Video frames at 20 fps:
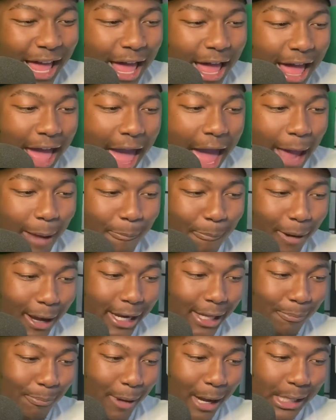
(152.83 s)
Hey,
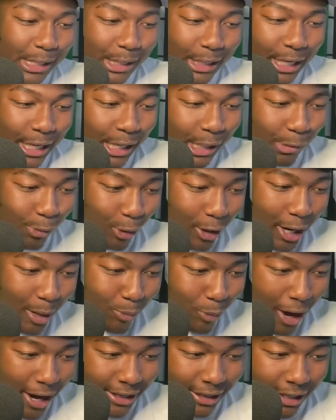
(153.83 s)
buddy busted his rib
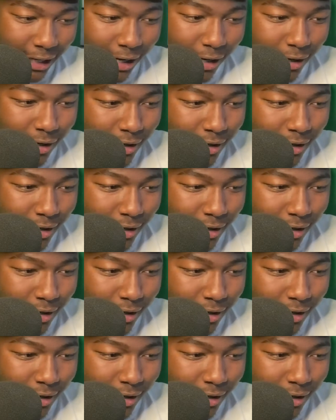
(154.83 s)
right there.